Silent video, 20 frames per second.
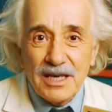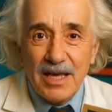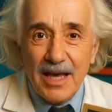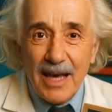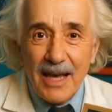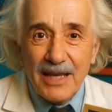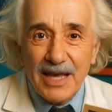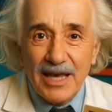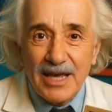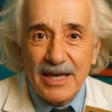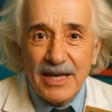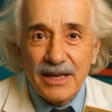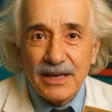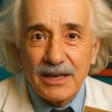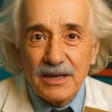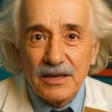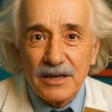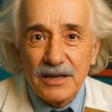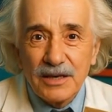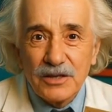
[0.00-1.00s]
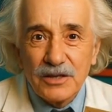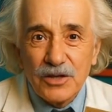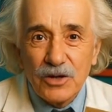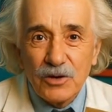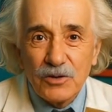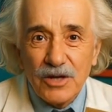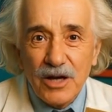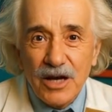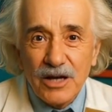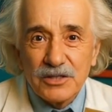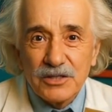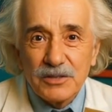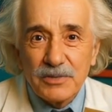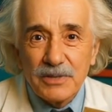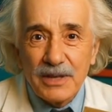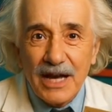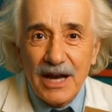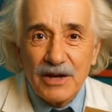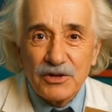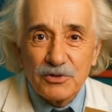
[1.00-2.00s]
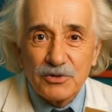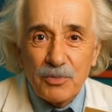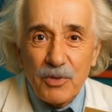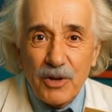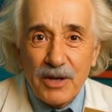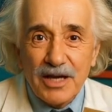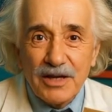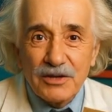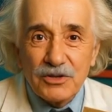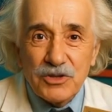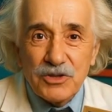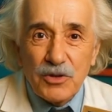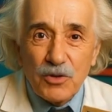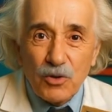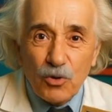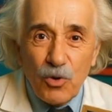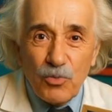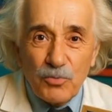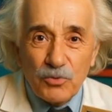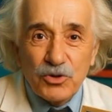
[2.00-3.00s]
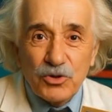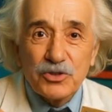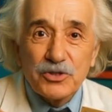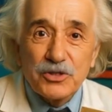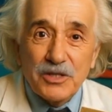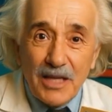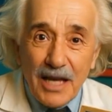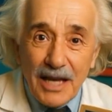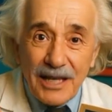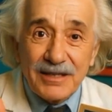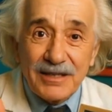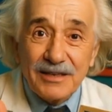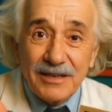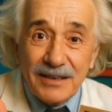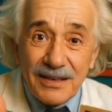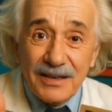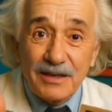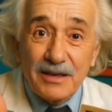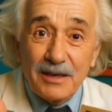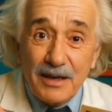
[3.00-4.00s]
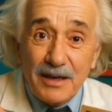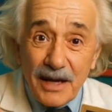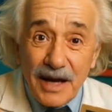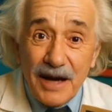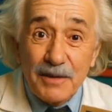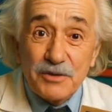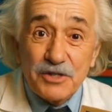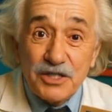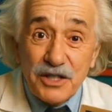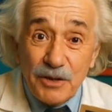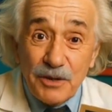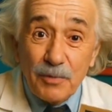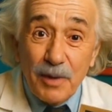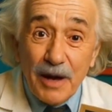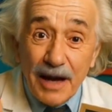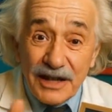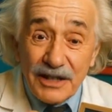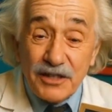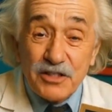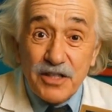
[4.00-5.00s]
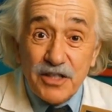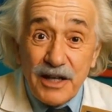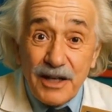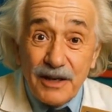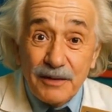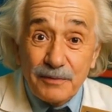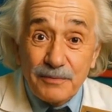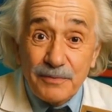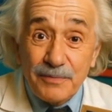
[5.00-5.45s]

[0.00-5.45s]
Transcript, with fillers: And hey, don't ask me how to pronounce hummus yet. I'm still practicing.